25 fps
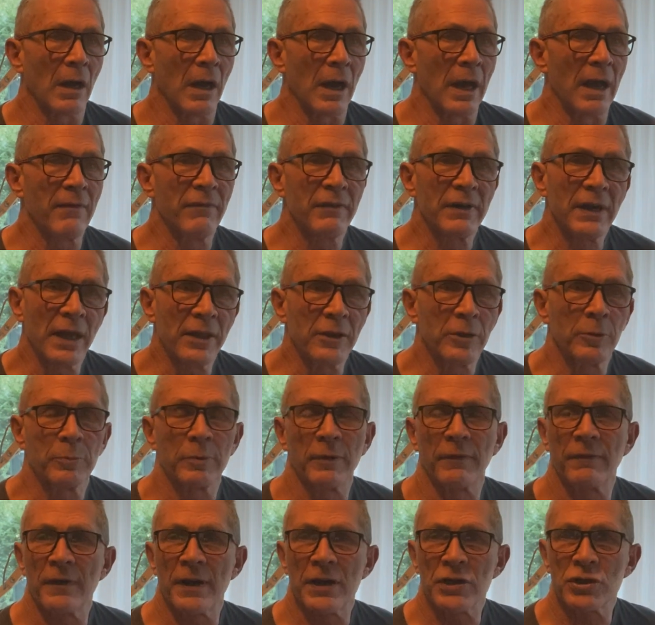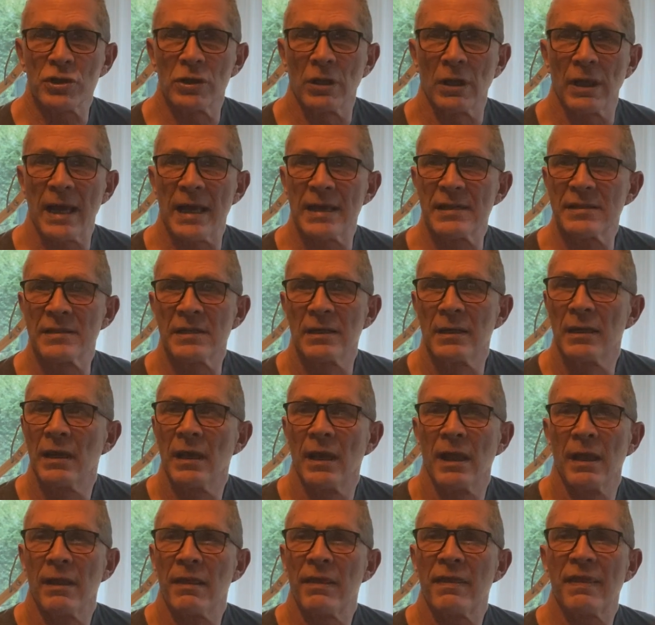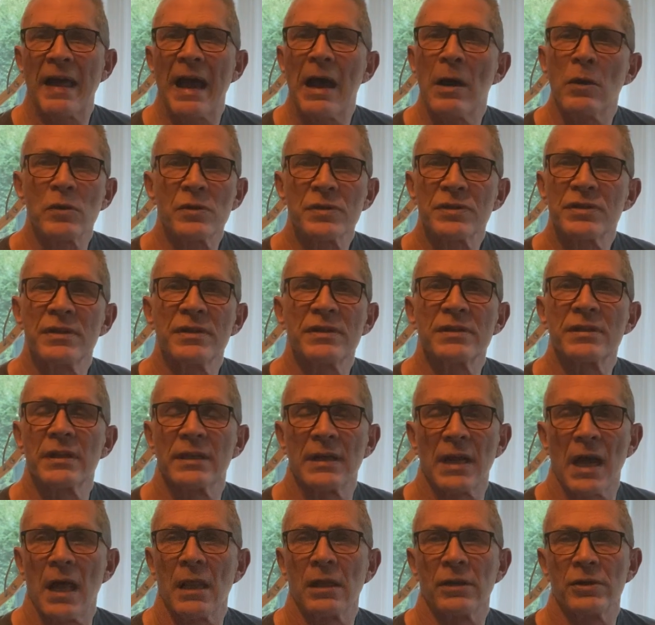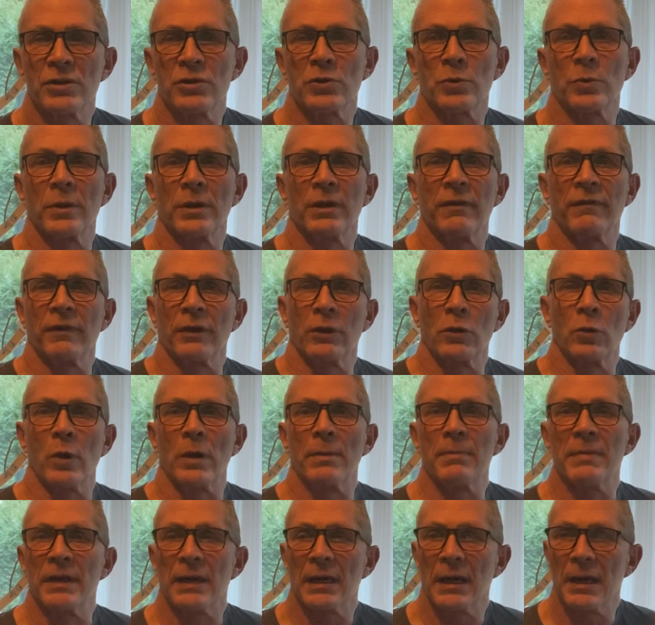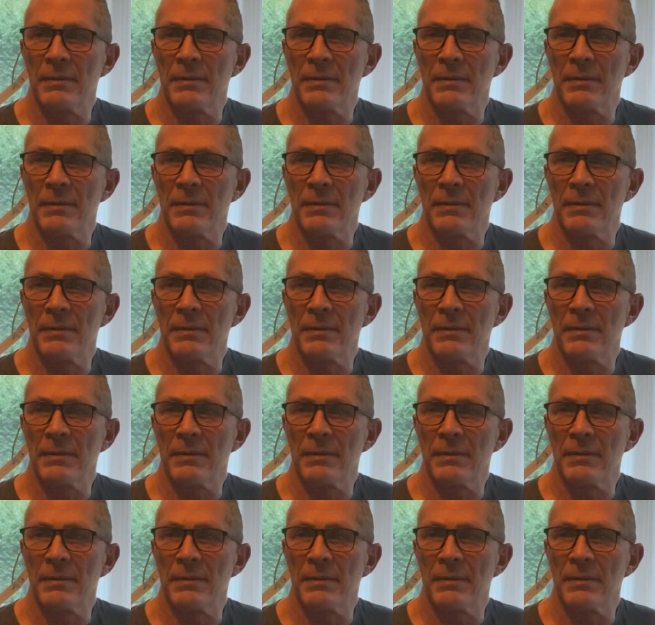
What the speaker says: Every other professional has thousands of dollars worth of equipment.